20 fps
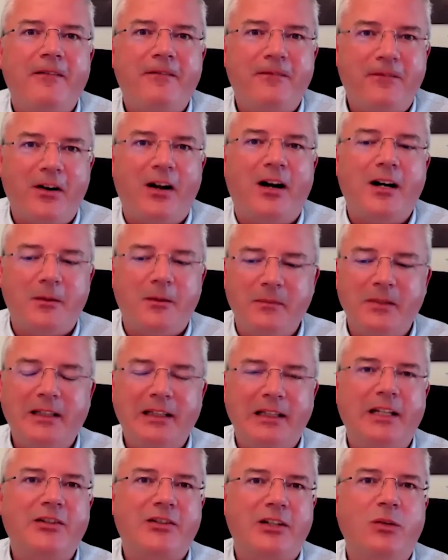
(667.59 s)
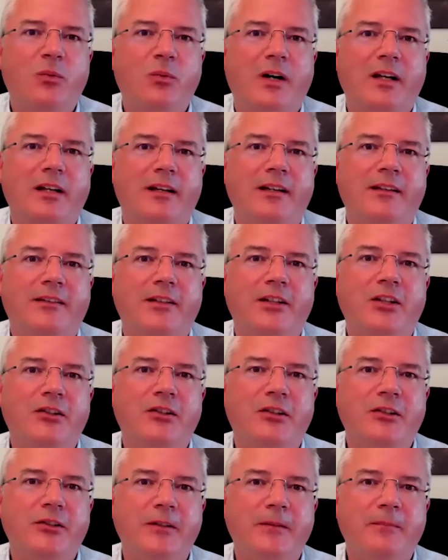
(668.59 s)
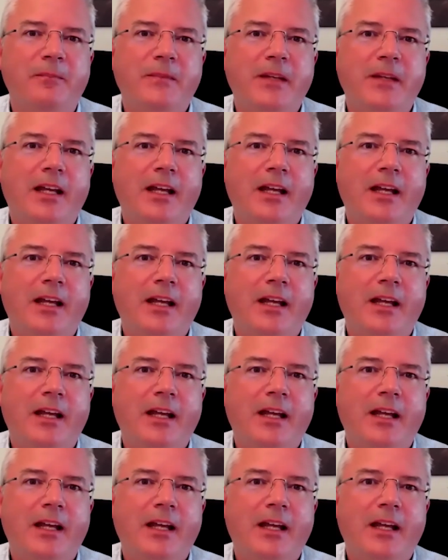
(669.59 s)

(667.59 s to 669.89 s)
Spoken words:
from literally what it is that you're doing.